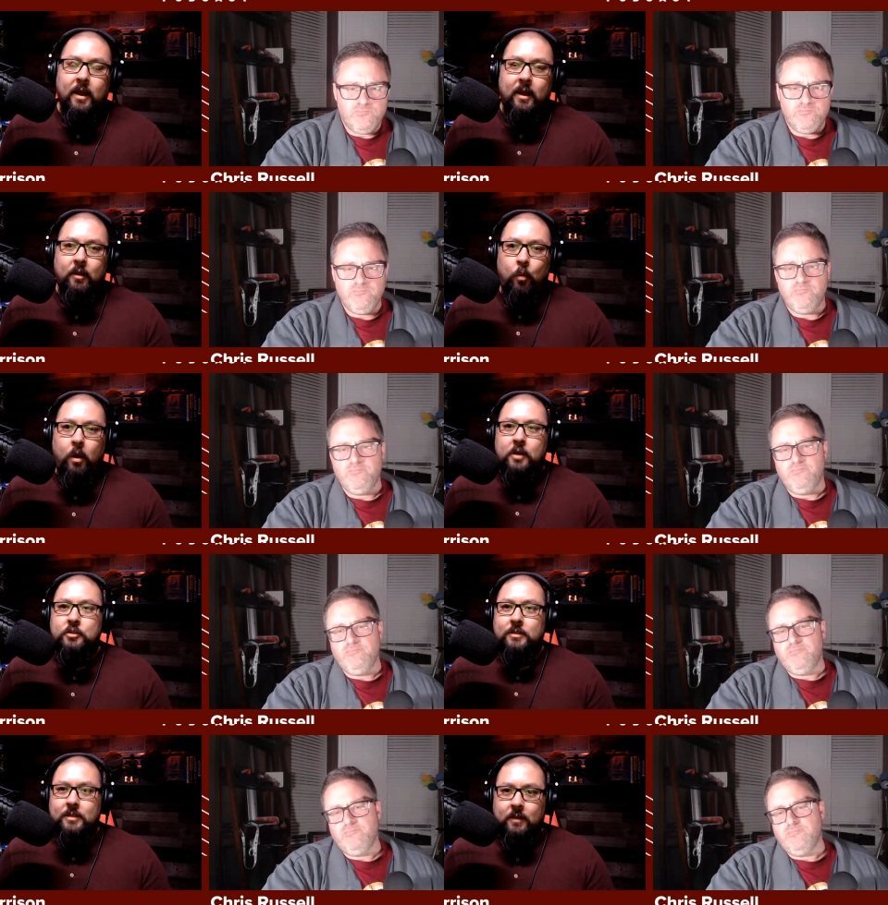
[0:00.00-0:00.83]
Speaker 1: Uh, the
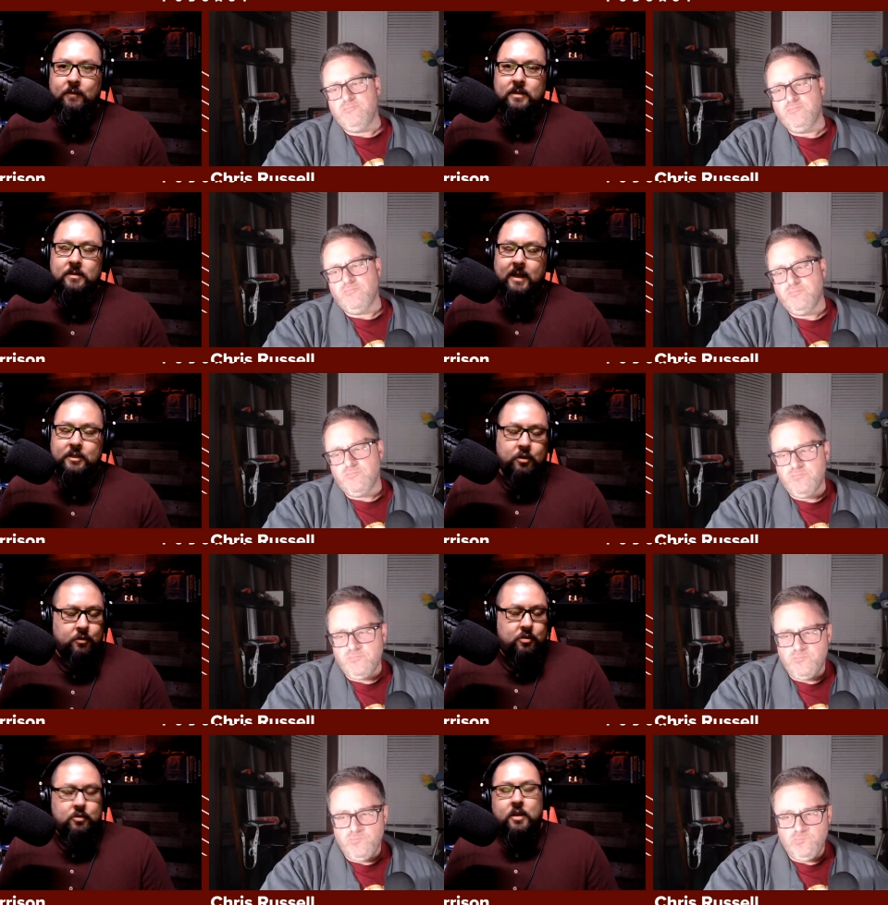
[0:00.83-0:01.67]
Washington defense last
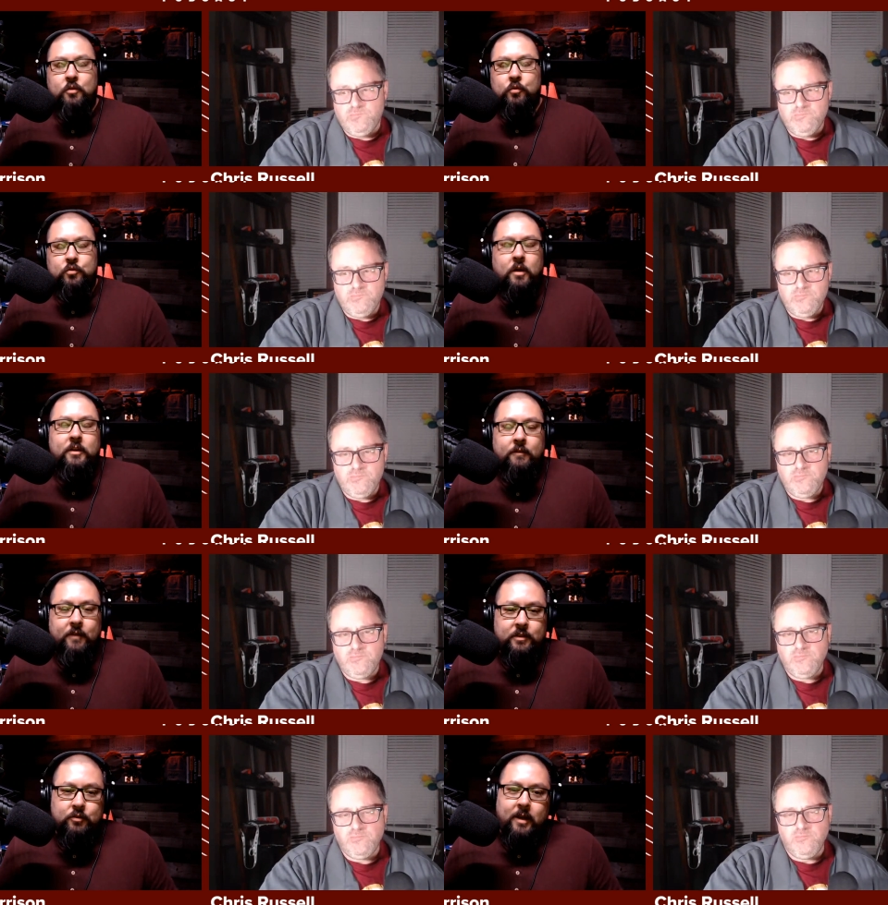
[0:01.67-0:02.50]
year, the strength was run
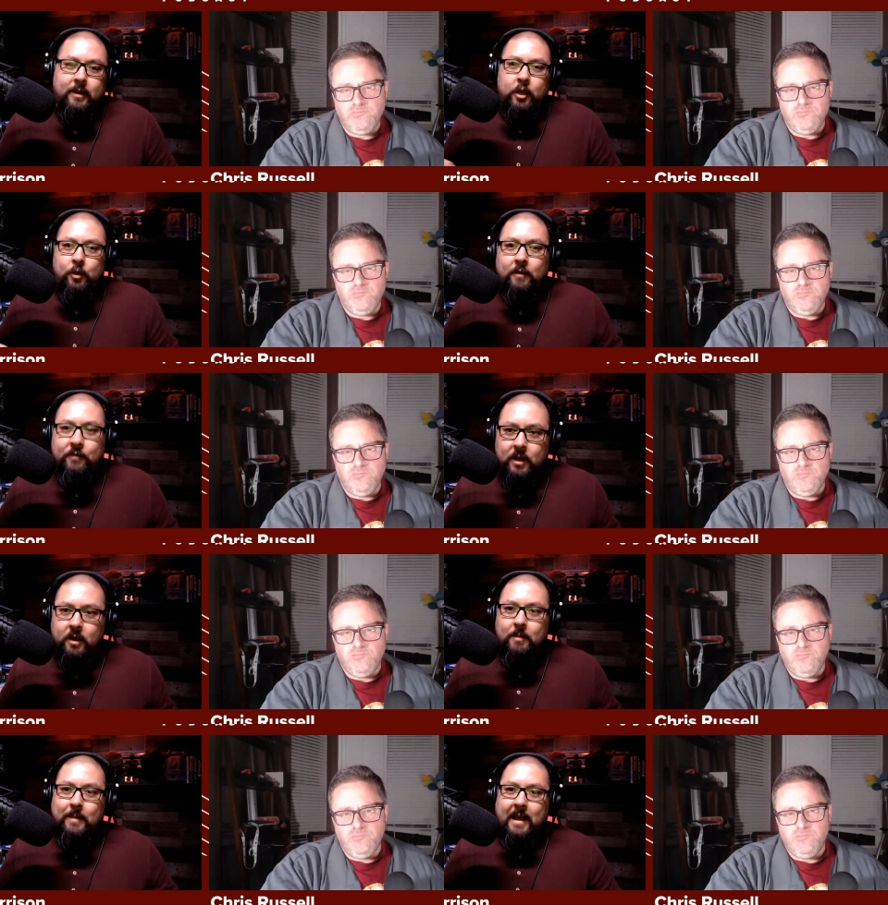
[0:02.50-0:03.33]
defense, right? Now you have
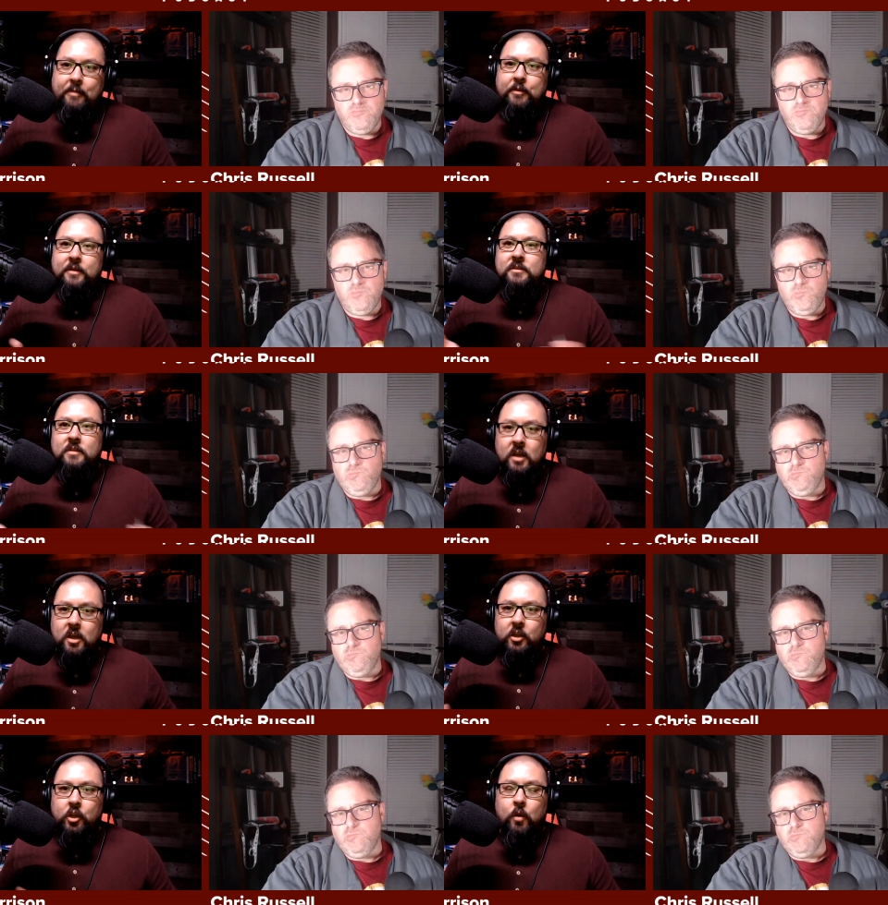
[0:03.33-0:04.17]
Darian Mathis,
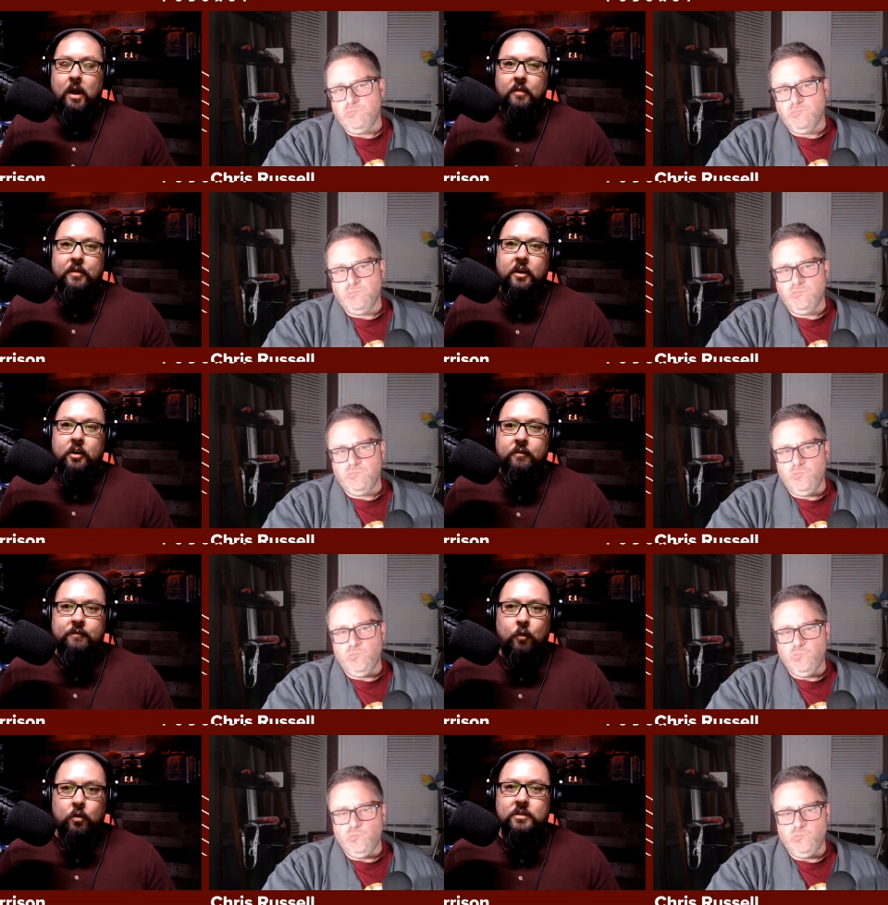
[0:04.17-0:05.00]
you go out there, you
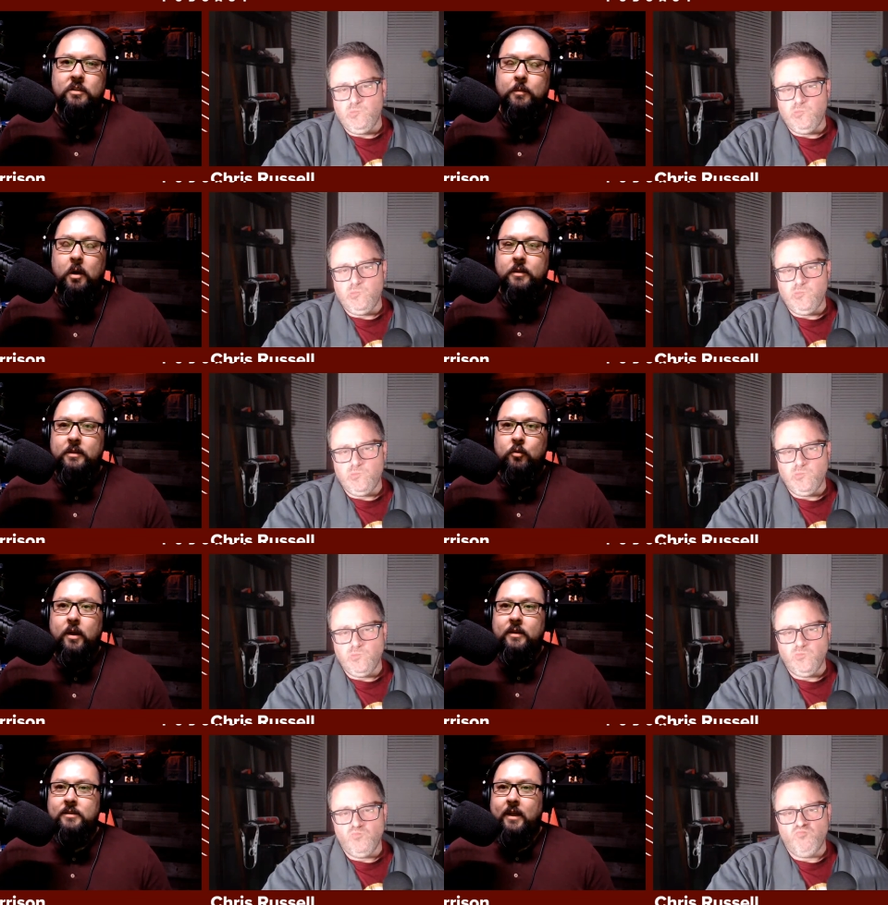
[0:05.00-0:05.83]
force the ball into
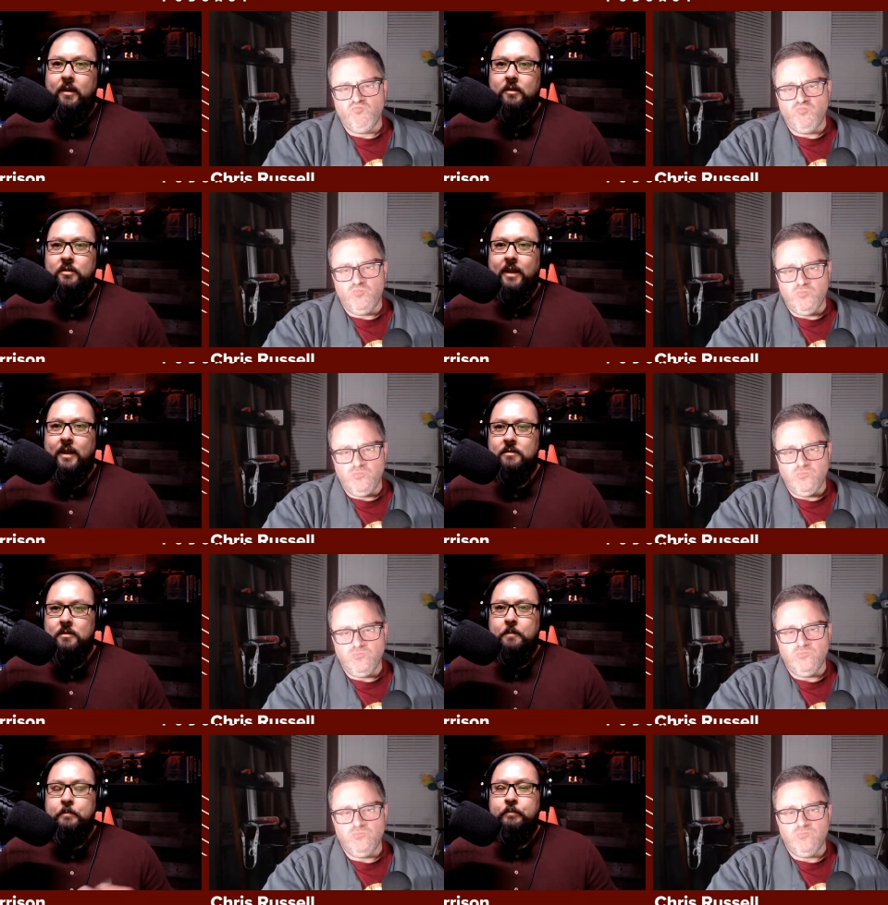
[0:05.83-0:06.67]
Ryan Tannehill's hands.